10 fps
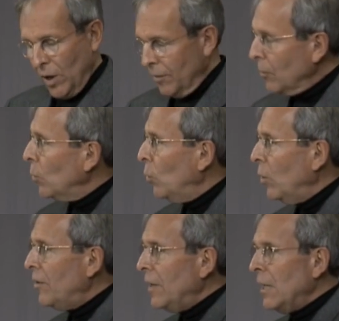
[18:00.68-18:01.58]

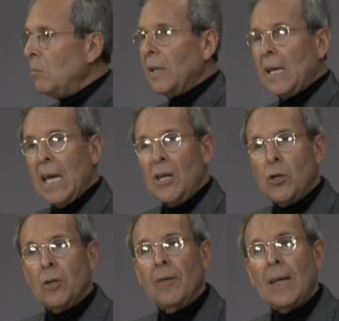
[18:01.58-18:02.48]
with the
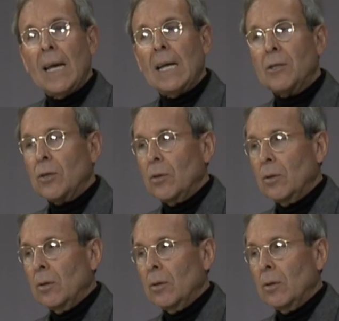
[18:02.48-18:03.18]
implication that